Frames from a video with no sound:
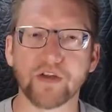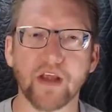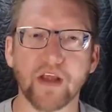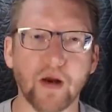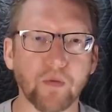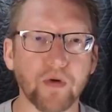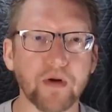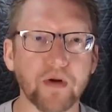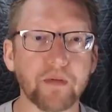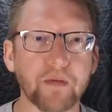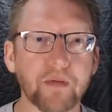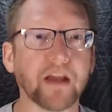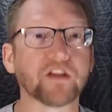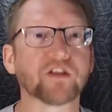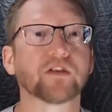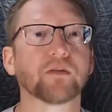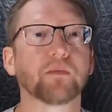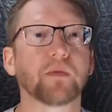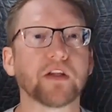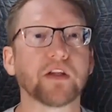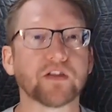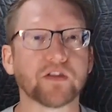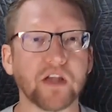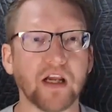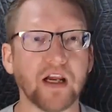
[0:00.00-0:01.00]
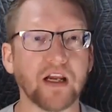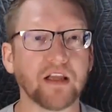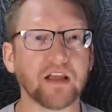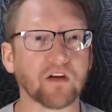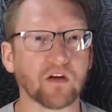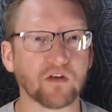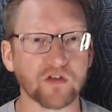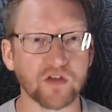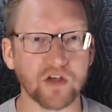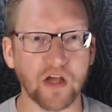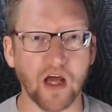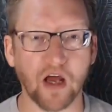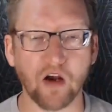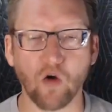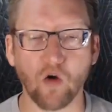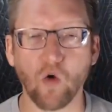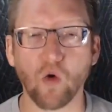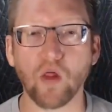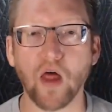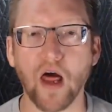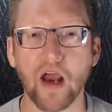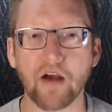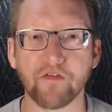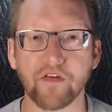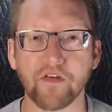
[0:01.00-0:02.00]
That remains to be seen. There's not a whole
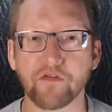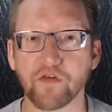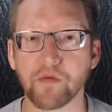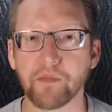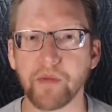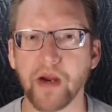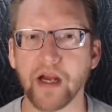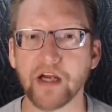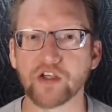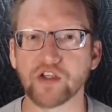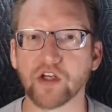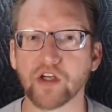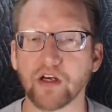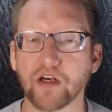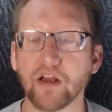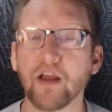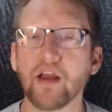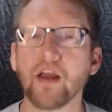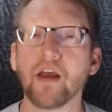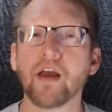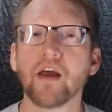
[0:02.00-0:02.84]
lot of information